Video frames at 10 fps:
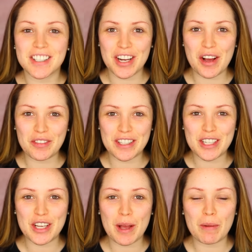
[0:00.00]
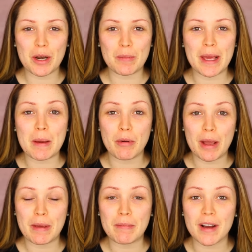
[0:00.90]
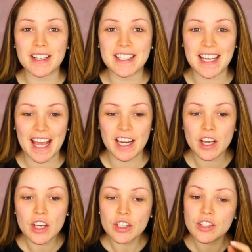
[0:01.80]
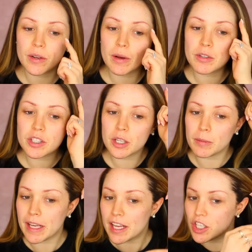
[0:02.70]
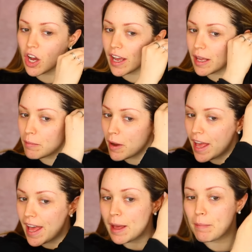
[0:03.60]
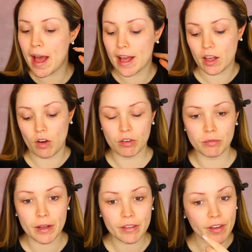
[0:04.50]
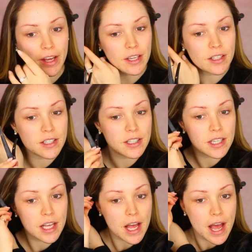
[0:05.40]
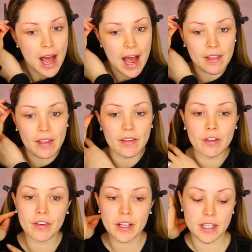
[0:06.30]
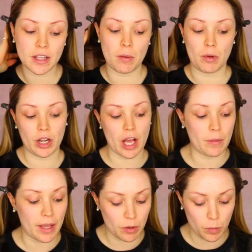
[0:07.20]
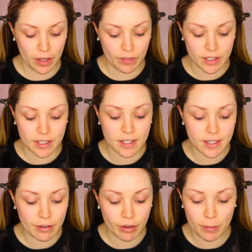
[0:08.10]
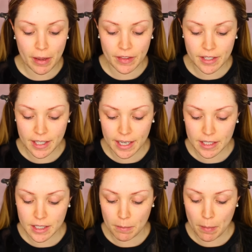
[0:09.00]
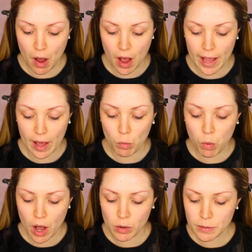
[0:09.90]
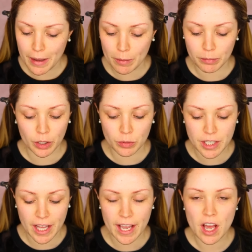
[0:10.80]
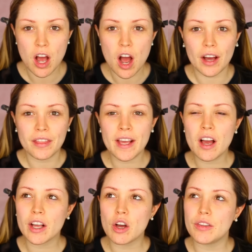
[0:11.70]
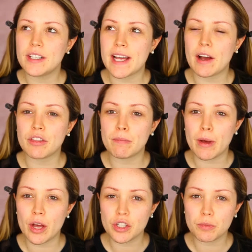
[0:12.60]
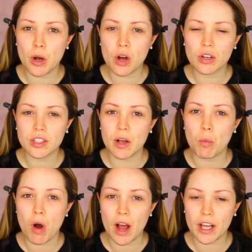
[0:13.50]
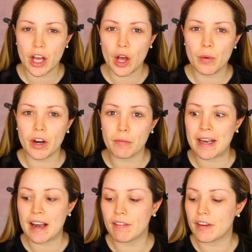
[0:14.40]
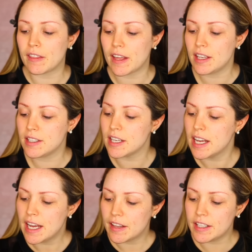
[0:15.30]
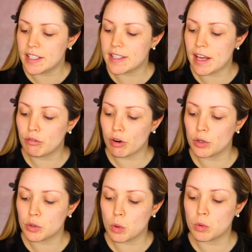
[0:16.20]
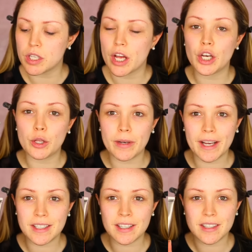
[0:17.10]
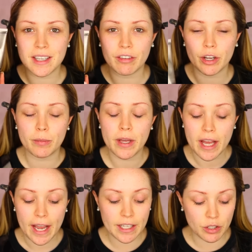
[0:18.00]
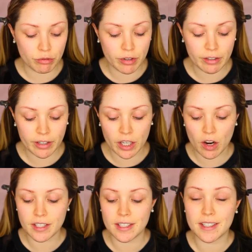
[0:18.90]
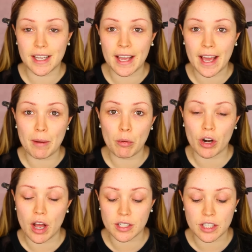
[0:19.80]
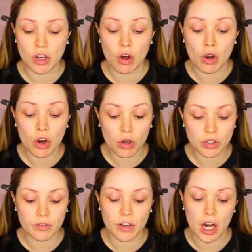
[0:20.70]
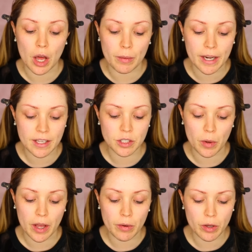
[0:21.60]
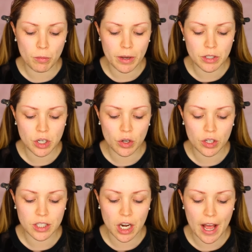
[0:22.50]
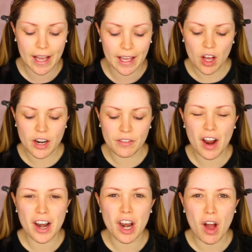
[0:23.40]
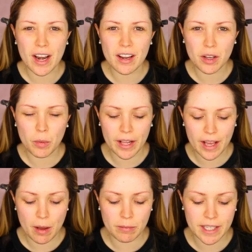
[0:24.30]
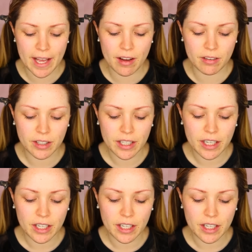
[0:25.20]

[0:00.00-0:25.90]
So to start off this look I'm going to be prepping my skin so I'm just going to be tying my hair back off my face and then the first thing that I'm going to go in with is this serum and this is by Wild About Beauty. I think I got this out of the Birchbox a while ago and I've been loving this. This is their Rose Water Illuminating Serum. It's a really, really nice skincare product. It's got a lot of glow in it as well. It almost looks like, kind of like lilac when it comes out.